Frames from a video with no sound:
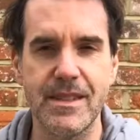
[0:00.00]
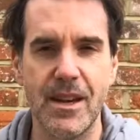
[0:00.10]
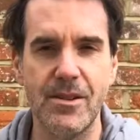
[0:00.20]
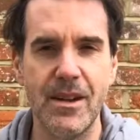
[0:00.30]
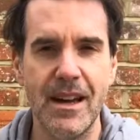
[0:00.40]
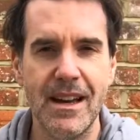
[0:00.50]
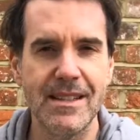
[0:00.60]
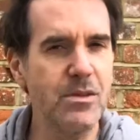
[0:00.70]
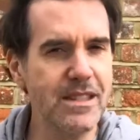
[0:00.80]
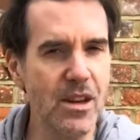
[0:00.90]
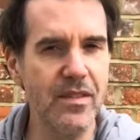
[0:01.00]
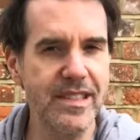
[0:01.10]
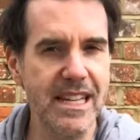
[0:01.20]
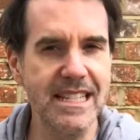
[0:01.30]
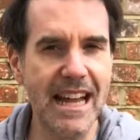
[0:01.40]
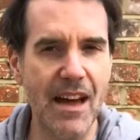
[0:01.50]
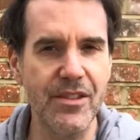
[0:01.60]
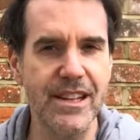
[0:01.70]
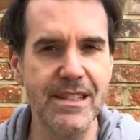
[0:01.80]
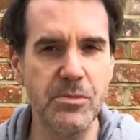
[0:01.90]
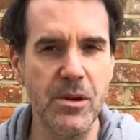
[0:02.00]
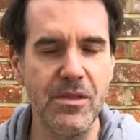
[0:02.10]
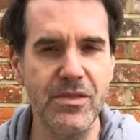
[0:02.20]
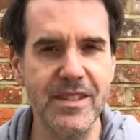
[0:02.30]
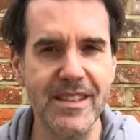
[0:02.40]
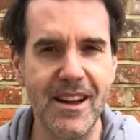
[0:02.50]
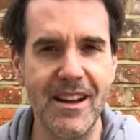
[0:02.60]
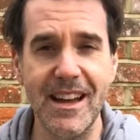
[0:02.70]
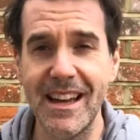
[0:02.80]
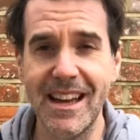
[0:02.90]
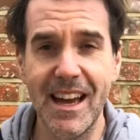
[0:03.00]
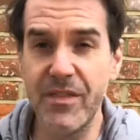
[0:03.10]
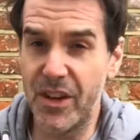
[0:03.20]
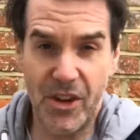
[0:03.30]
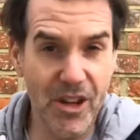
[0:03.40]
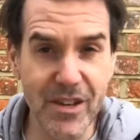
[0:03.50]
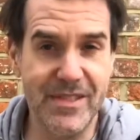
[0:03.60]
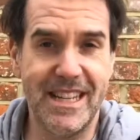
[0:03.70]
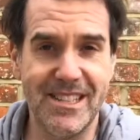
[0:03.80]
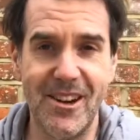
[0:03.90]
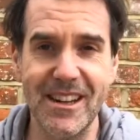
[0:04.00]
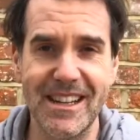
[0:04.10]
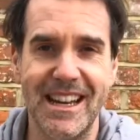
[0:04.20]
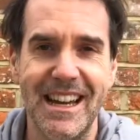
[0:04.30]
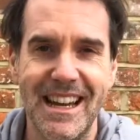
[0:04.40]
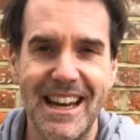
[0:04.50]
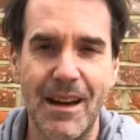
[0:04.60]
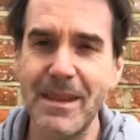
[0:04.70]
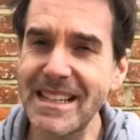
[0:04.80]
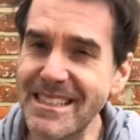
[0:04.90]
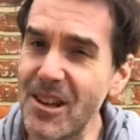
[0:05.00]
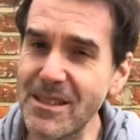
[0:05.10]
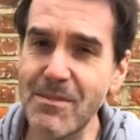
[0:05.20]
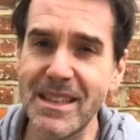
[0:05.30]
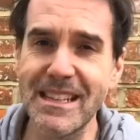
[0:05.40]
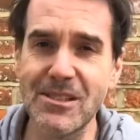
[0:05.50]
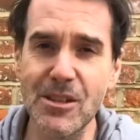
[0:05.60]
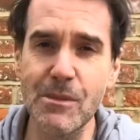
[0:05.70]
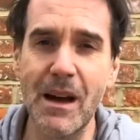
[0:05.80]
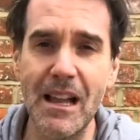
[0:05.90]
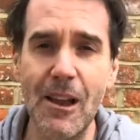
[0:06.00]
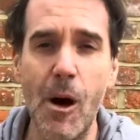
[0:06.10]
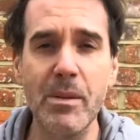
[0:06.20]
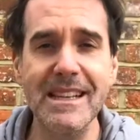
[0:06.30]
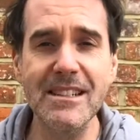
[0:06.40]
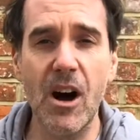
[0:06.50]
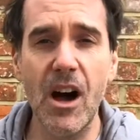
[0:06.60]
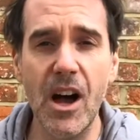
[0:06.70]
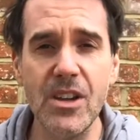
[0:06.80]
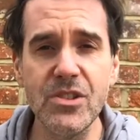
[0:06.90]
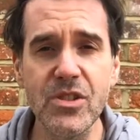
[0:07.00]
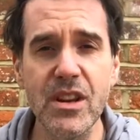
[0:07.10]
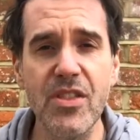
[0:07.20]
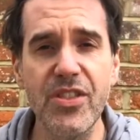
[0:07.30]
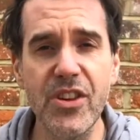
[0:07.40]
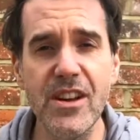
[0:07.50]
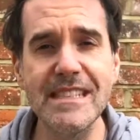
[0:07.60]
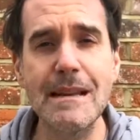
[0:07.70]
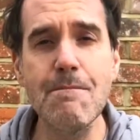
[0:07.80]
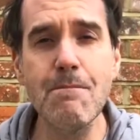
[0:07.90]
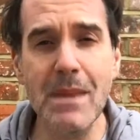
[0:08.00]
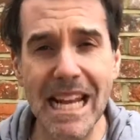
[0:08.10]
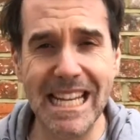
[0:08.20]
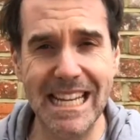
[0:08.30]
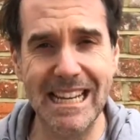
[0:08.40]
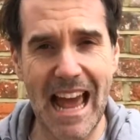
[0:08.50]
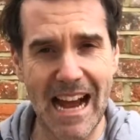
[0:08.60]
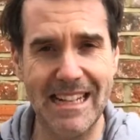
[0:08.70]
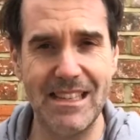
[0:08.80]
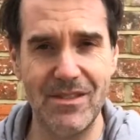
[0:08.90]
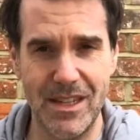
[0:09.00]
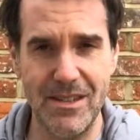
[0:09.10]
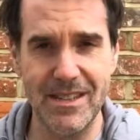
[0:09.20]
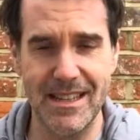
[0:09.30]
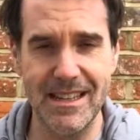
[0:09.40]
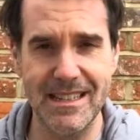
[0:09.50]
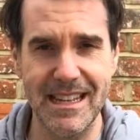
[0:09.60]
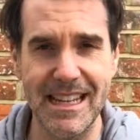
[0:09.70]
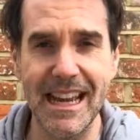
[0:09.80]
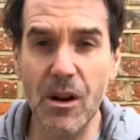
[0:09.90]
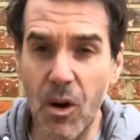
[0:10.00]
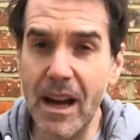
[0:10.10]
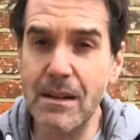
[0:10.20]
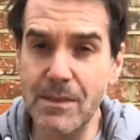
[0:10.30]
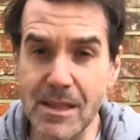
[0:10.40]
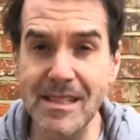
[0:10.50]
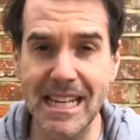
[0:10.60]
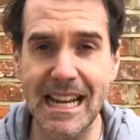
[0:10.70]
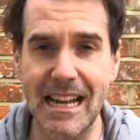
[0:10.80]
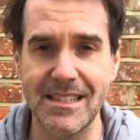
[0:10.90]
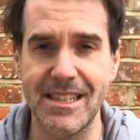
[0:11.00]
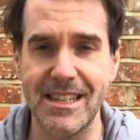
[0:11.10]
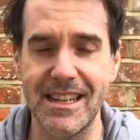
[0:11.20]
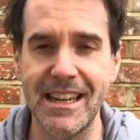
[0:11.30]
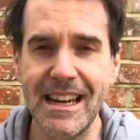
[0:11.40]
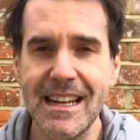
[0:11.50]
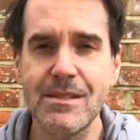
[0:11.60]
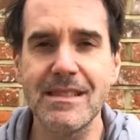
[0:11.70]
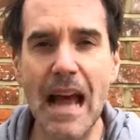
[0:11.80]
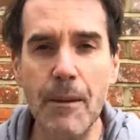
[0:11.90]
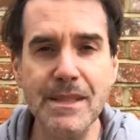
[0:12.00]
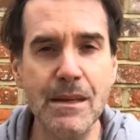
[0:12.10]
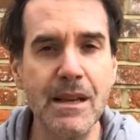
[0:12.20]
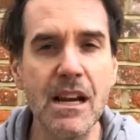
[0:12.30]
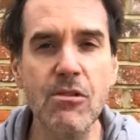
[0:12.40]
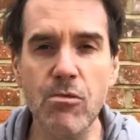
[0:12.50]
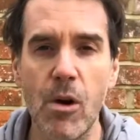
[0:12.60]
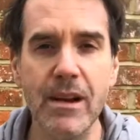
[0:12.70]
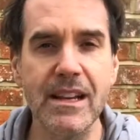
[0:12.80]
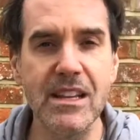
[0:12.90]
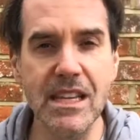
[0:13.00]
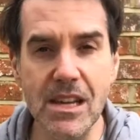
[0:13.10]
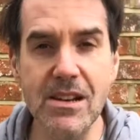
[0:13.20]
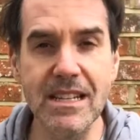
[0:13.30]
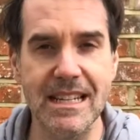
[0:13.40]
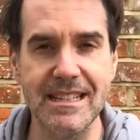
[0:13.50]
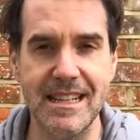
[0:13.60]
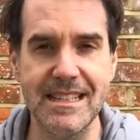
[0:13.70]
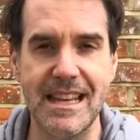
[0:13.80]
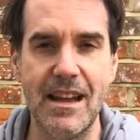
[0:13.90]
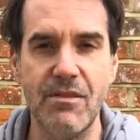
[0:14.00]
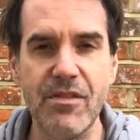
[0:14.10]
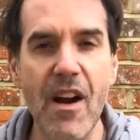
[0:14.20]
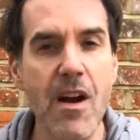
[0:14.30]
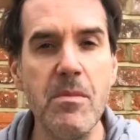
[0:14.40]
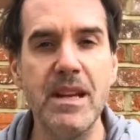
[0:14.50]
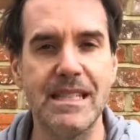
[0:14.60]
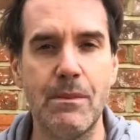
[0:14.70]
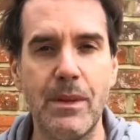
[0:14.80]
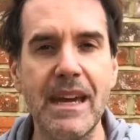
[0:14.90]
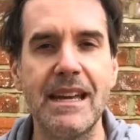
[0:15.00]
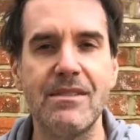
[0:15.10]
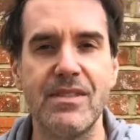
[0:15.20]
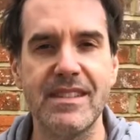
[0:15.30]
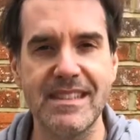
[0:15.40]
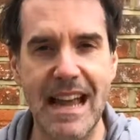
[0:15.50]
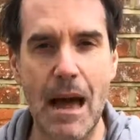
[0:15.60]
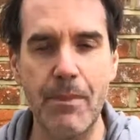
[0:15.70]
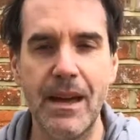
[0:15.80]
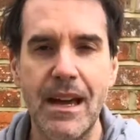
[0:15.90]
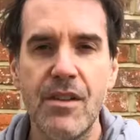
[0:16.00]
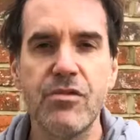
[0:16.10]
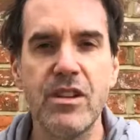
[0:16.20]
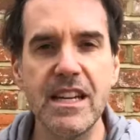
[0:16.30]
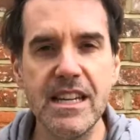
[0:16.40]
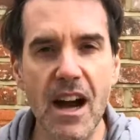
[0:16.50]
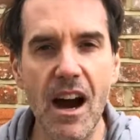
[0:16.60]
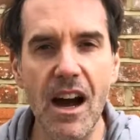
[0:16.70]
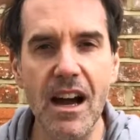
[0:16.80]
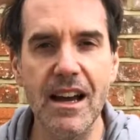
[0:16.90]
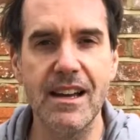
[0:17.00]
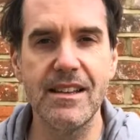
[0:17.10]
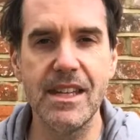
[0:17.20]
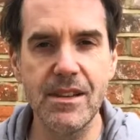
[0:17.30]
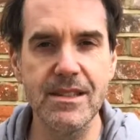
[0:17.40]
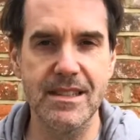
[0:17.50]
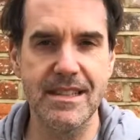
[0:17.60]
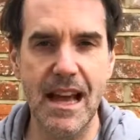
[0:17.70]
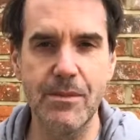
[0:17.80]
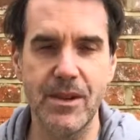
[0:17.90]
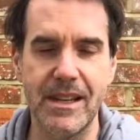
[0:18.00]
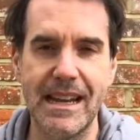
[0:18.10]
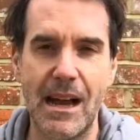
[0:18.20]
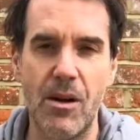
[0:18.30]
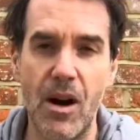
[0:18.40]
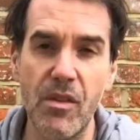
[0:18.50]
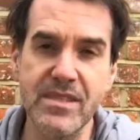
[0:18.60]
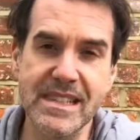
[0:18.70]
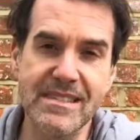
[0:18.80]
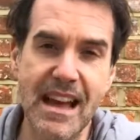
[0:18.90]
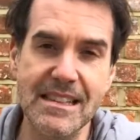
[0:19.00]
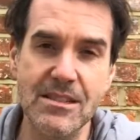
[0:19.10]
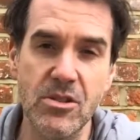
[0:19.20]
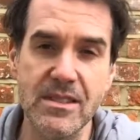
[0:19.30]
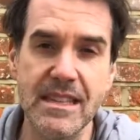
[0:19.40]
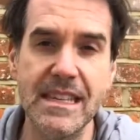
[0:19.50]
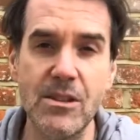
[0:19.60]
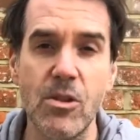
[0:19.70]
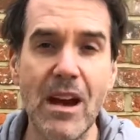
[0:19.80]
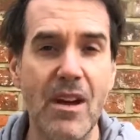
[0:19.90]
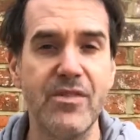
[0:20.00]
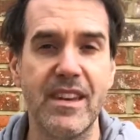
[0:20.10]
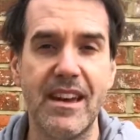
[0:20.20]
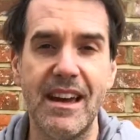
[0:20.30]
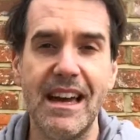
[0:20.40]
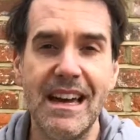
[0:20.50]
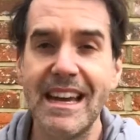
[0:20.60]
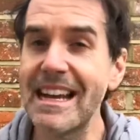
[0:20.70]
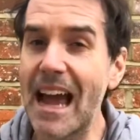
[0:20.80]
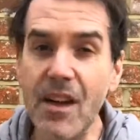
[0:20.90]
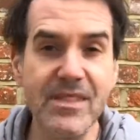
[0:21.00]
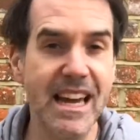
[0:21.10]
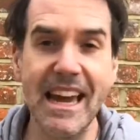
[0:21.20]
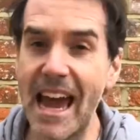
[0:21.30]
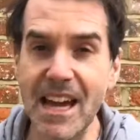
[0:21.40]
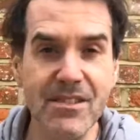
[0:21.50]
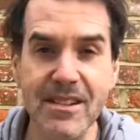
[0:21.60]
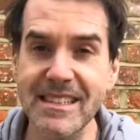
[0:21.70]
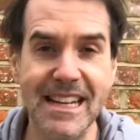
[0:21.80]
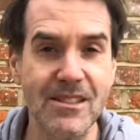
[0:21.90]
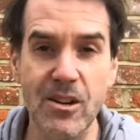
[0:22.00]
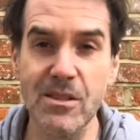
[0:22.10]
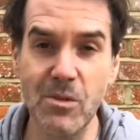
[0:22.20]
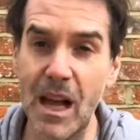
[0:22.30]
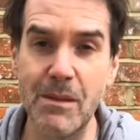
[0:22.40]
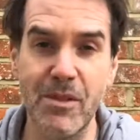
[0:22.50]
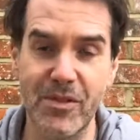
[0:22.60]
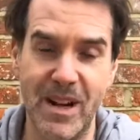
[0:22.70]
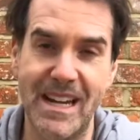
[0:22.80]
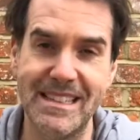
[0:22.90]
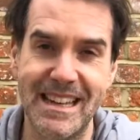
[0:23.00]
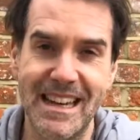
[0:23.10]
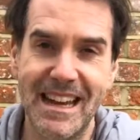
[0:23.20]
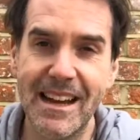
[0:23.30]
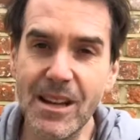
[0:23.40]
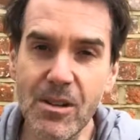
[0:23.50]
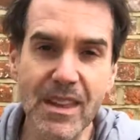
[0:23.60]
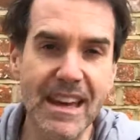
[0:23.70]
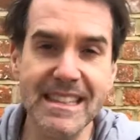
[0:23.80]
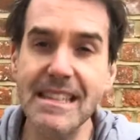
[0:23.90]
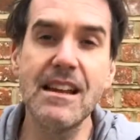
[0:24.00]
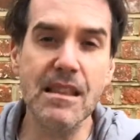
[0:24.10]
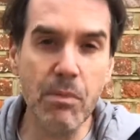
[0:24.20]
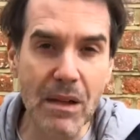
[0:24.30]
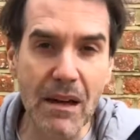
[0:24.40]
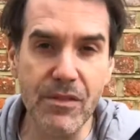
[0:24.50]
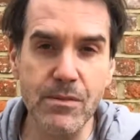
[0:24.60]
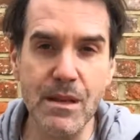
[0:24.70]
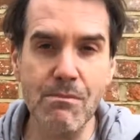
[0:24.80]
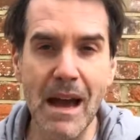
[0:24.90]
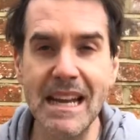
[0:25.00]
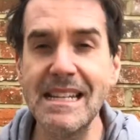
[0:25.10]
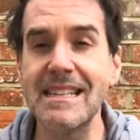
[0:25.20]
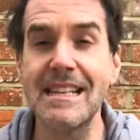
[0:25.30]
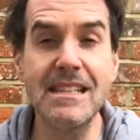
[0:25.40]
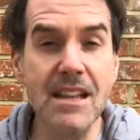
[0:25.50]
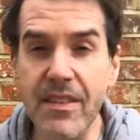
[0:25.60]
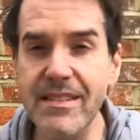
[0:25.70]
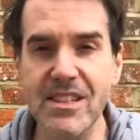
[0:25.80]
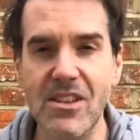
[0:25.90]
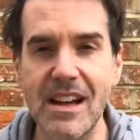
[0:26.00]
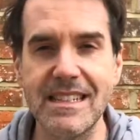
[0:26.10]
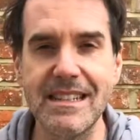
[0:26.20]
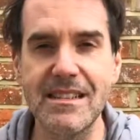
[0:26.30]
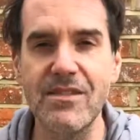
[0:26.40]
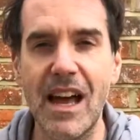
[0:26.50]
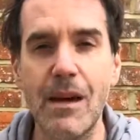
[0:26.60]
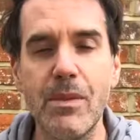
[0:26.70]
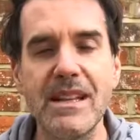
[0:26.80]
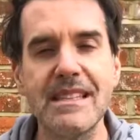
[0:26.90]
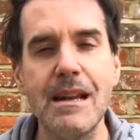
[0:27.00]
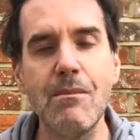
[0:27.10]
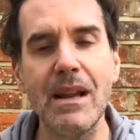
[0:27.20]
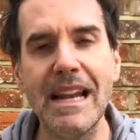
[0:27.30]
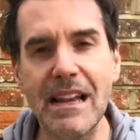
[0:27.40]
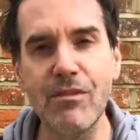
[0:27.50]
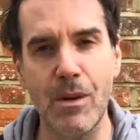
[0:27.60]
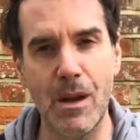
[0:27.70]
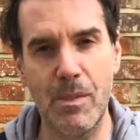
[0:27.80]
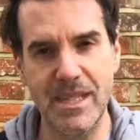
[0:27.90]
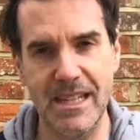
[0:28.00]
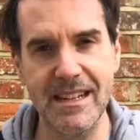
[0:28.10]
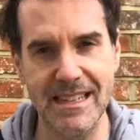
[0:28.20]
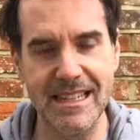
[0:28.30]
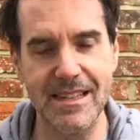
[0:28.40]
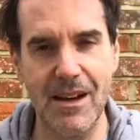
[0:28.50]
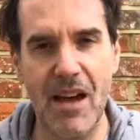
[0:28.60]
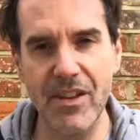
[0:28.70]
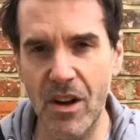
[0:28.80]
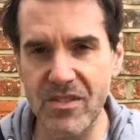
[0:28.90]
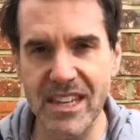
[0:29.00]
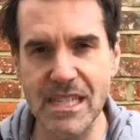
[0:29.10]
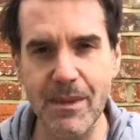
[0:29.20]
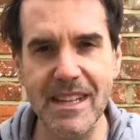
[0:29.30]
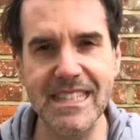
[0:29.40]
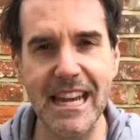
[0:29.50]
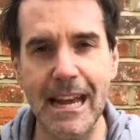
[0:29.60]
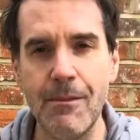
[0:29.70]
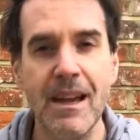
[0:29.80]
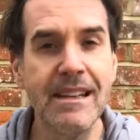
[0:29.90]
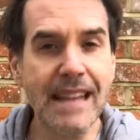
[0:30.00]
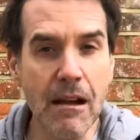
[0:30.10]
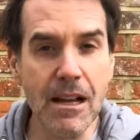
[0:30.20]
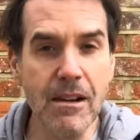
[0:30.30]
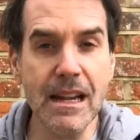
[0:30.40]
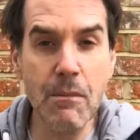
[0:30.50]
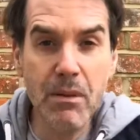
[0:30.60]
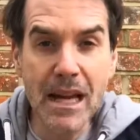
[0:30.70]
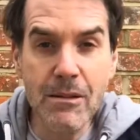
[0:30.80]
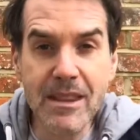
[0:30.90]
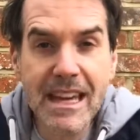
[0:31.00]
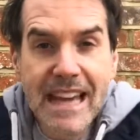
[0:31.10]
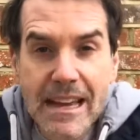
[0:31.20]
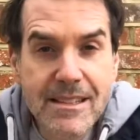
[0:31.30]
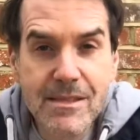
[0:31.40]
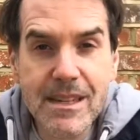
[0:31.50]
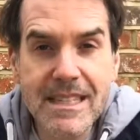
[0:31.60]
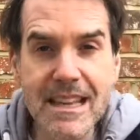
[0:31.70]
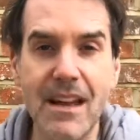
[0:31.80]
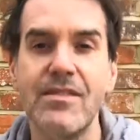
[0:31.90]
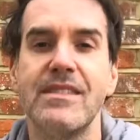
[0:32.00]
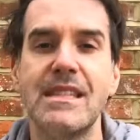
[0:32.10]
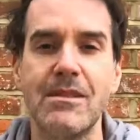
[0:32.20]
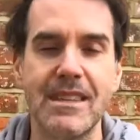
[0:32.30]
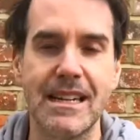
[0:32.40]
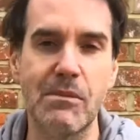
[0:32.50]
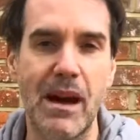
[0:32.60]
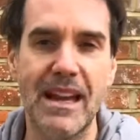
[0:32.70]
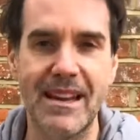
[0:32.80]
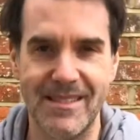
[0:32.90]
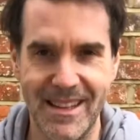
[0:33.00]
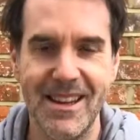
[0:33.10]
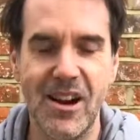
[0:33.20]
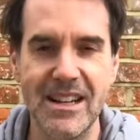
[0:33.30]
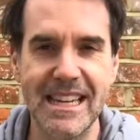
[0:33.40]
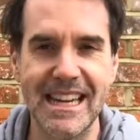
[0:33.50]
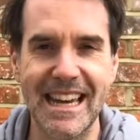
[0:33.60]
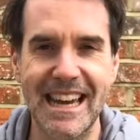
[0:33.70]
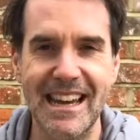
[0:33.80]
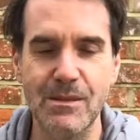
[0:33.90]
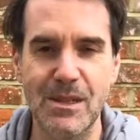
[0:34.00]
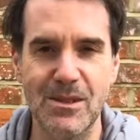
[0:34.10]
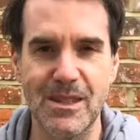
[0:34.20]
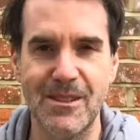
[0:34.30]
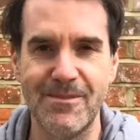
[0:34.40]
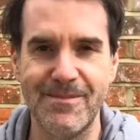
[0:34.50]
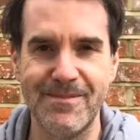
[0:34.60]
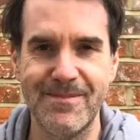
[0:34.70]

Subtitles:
So what's the conversation to have on this? Well, for a start, have you heard of TikTok? I mean, it's not something that's talked about a lot, but it's got 130 million active users and it acquired Musical.ly last year. So it's absolutely been growing hugely since then and very much competing for Snap for a young user segment. Now, obviously, if that's an audience that you're after, you're gonna have to get your head around TikTok as well, I'm afraid. I know that it's another platform to manage, it's another strategy to develop, but it's an unbelievable opportunity. So have a conversation about it today. Download it, play with it, get used to it yourself, see what you think about it. All right, take care. I'll speak to you all soon.